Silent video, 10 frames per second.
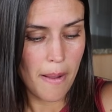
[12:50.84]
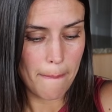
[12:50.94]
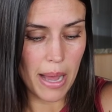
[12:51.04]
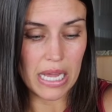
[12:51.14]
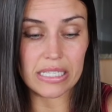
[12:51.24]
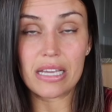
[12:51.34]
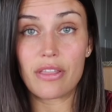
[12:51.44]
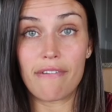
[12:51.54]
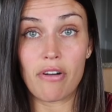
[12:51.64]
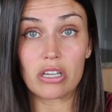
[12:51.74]
but
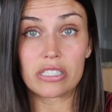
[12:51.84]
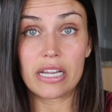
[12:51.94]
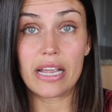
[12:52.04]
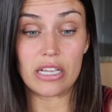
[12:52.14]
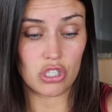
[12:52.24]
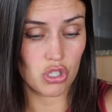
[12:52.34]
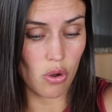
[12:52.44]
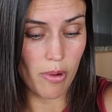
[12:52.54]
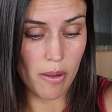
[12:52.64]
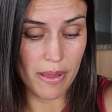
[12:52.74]
that frosting is
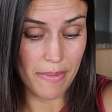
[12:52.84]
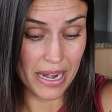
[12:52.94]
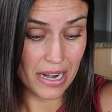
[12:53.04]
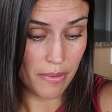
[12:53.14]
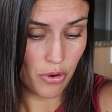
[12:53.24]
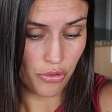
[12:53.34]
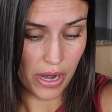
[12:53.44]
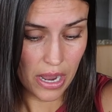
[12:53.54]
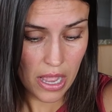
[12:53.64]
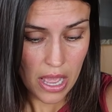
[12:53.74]
so bomb. It made it number
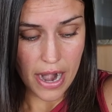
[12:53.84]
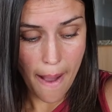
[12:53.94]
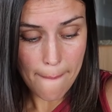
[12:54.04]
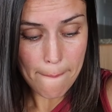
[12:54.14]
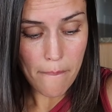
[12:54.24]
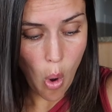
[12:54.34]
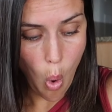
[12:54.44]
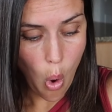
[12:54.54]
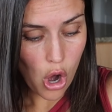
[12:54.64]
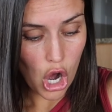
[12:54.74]
3.
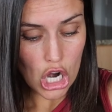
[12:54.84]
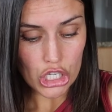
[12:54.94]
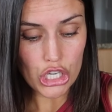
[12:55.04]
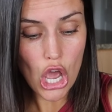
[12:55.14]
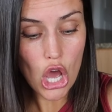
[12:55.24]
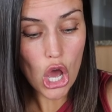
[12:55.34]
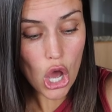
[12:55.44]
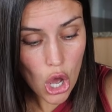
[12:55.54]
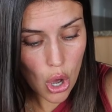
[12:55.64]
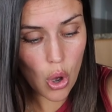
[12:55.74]
Number
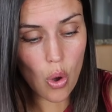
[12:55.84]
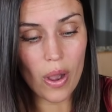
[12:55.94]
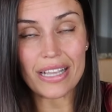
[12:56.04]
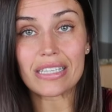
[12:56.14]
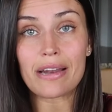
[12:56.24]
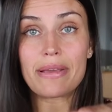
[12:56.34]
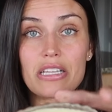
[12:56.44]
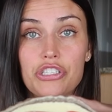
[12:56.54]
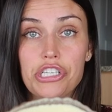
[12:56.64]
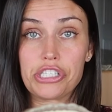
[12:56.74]
2 is gonna be
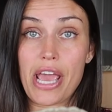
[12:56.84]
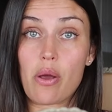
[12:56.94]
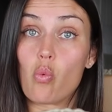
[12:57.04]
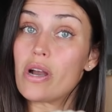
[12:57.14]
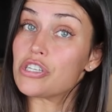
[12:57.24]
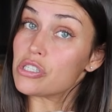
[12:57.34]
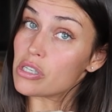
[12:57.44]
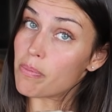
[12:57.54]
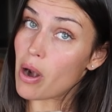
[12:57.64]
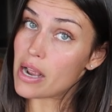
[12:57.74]
this cheesecake, which is
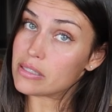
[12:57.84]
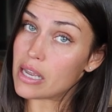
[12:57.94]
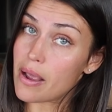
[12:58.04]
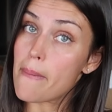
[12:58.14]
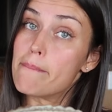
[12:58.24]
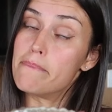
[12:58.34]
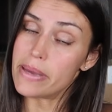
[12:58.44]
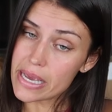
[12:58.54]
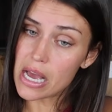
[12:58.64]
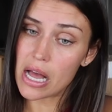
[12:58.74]
surprising
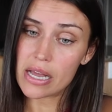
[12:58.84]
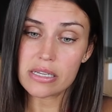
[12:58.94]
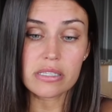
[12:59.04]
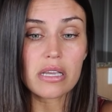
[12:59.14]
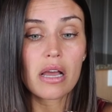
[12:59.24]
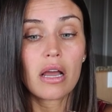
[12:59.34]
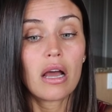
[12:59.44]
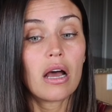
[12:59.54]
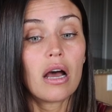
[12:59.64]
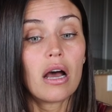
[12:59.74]
because
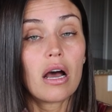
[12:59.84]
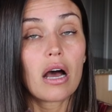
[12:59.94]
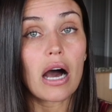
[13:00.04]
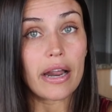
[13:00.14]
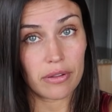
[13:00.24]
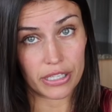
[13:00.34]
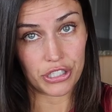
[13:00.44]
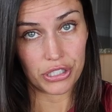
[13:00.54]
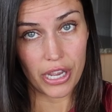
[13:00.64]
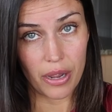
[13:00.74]
I don't like
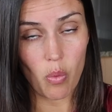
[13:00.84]
cheesecake.